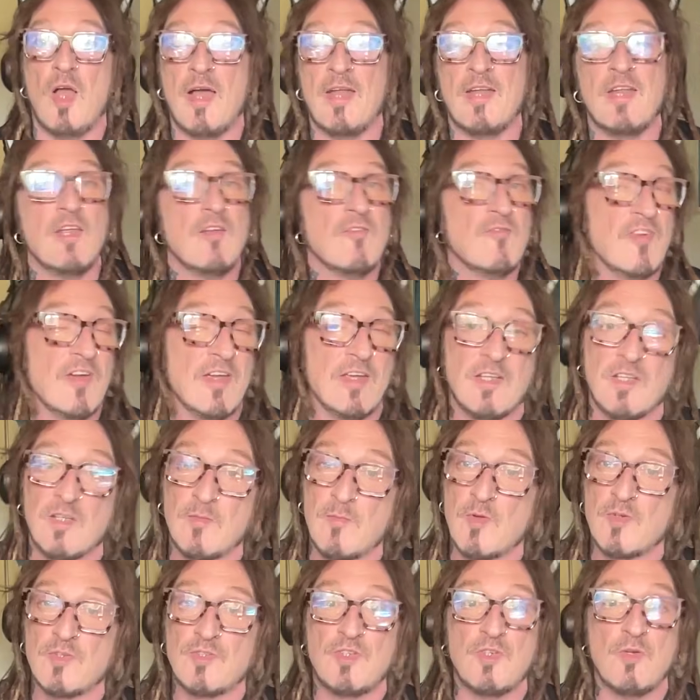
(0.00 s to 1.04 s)
and I invited
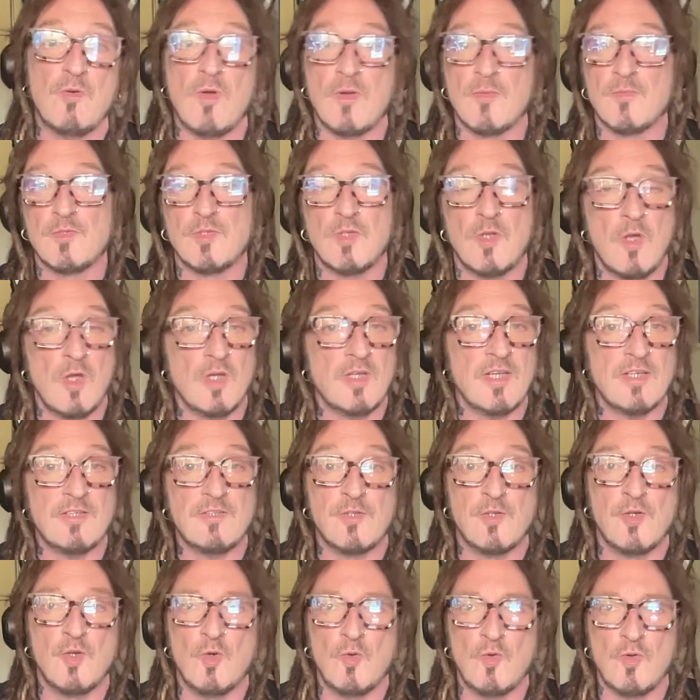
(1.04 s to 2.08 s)
them on tour, so I get
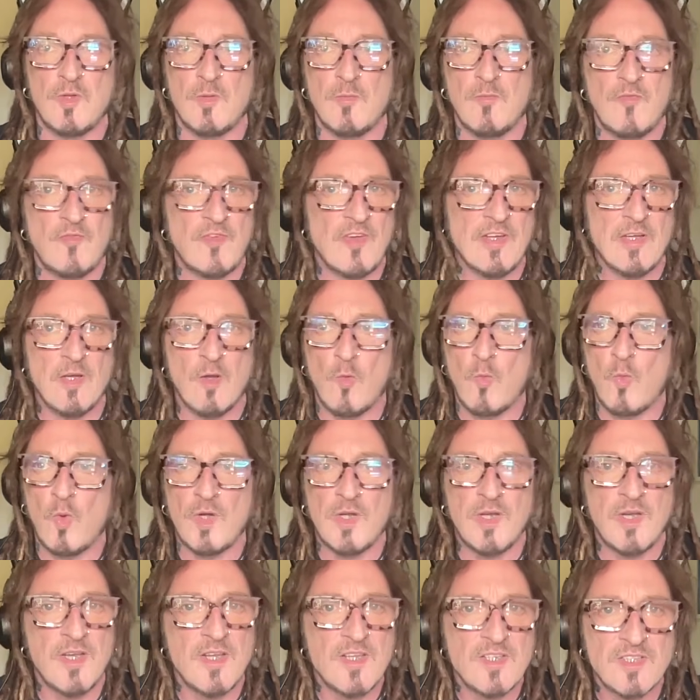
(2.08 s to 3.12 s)
to know them, find out what
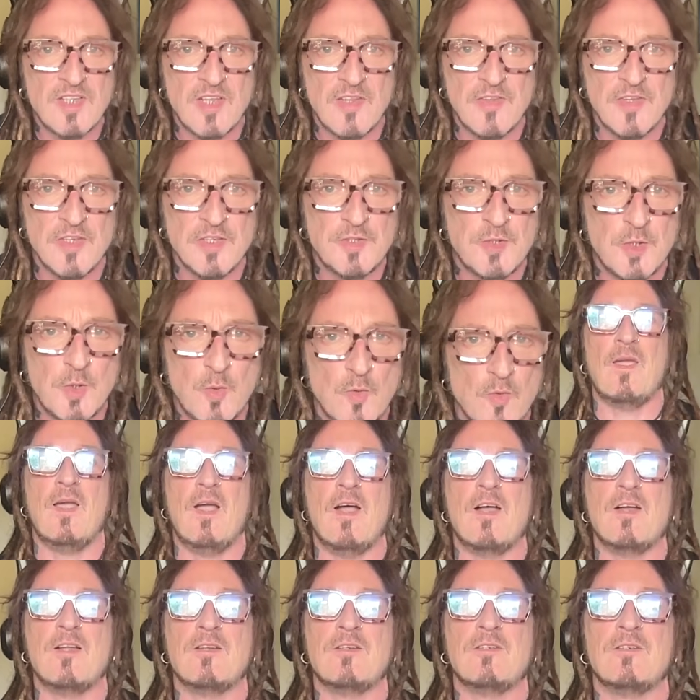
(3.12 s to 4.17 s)
it is that they do,
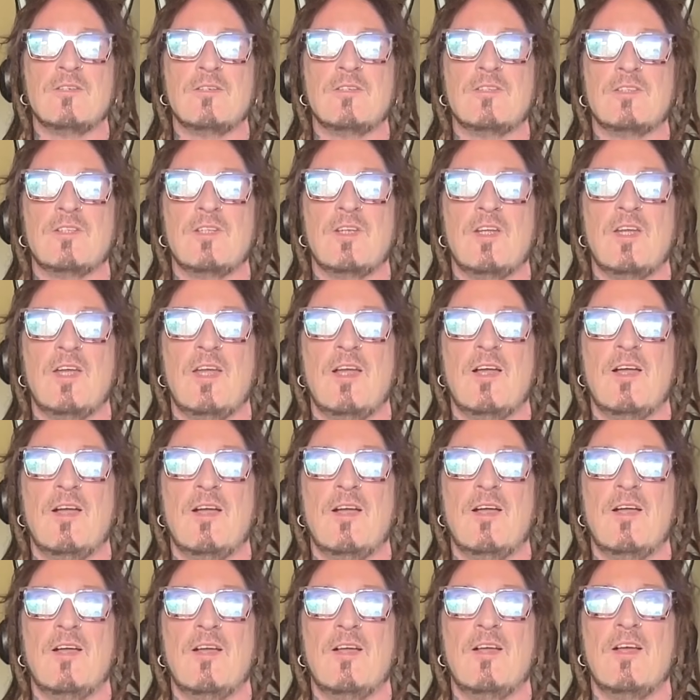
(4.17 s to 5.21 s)
and
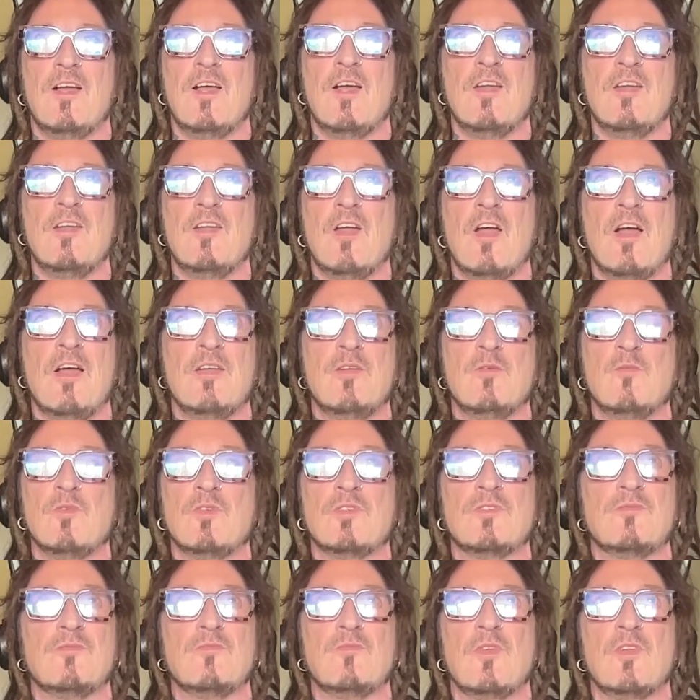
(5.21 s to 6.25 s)
it
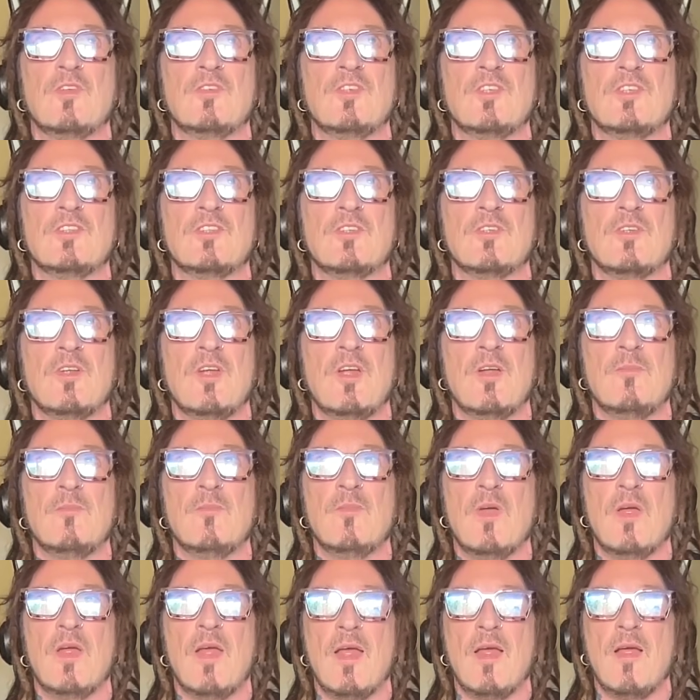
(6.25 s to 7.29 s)
was just a
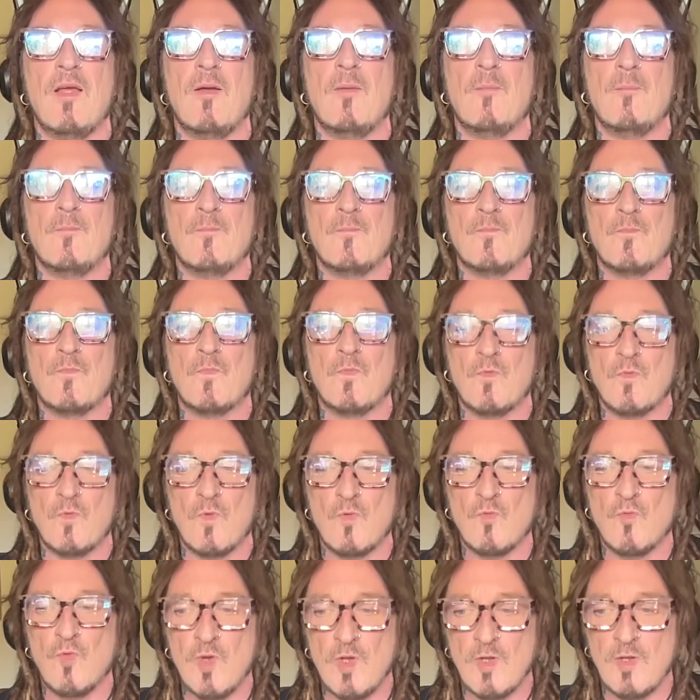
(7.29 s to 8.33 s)

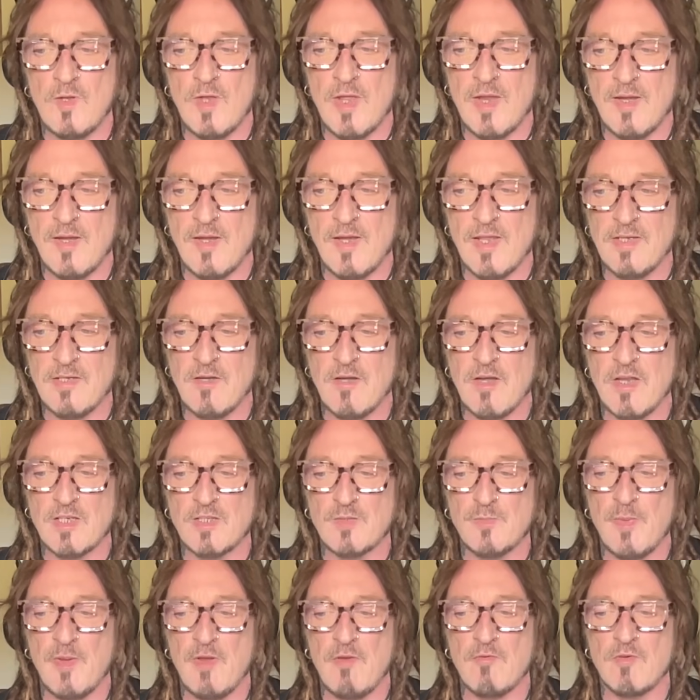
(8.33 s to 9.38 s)
real enlightening
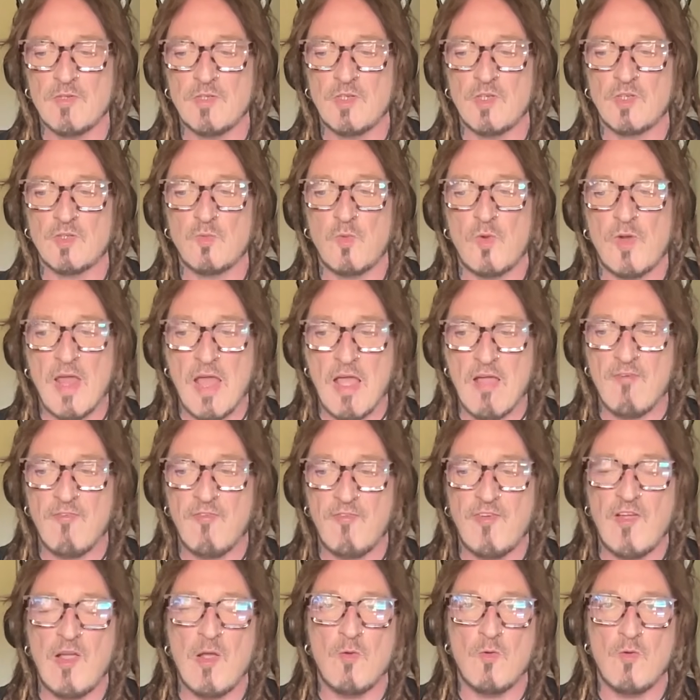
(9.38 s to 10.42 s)
experience. Because what
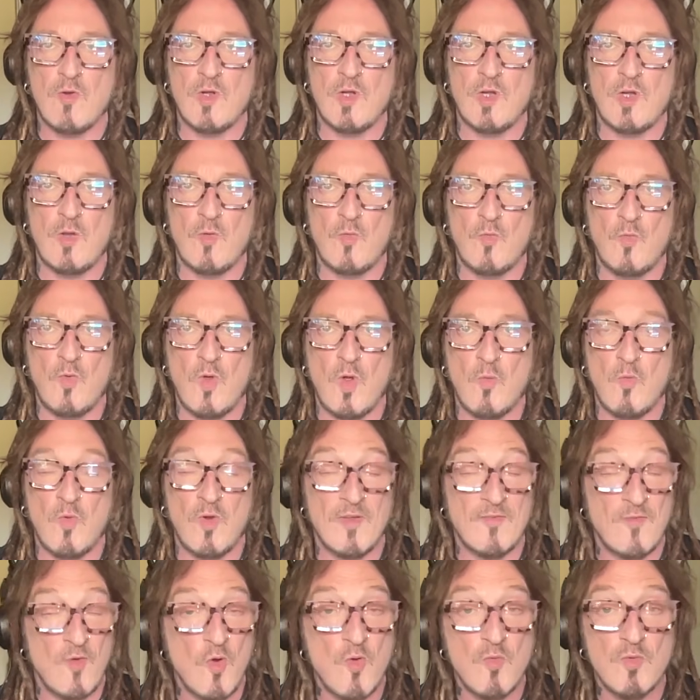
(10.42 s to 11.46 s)

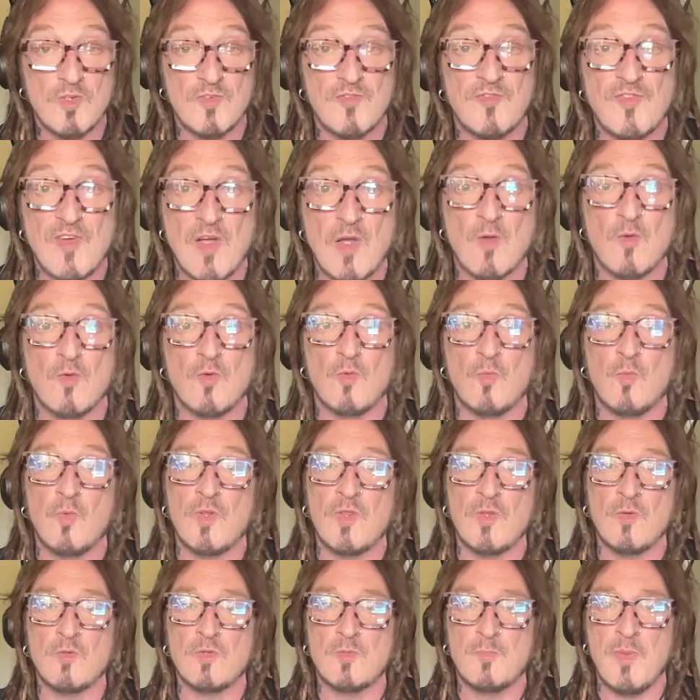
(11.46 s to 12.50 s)
I've always found
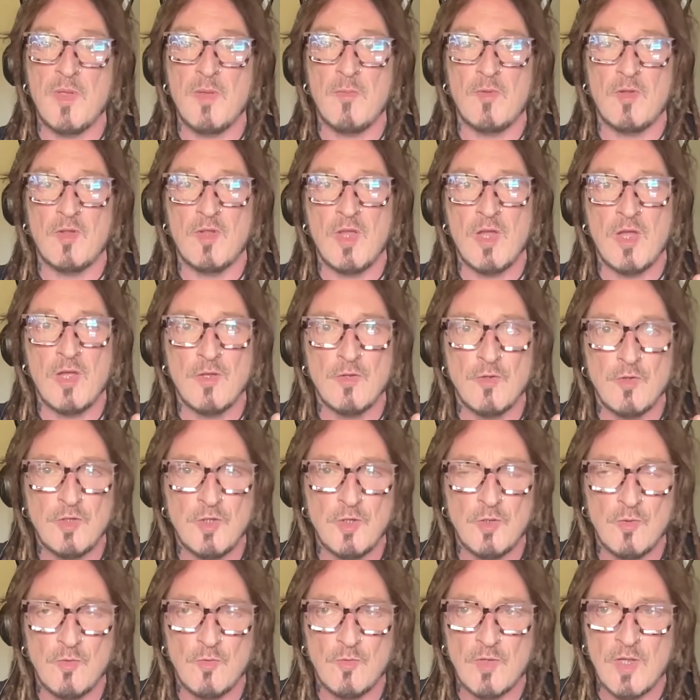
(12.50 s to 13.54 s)
with those people
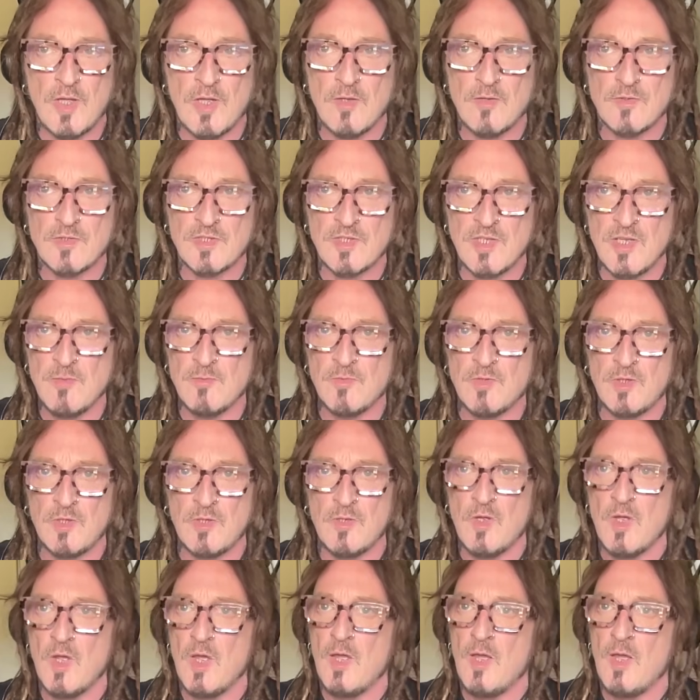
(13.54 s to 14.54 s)
that seem to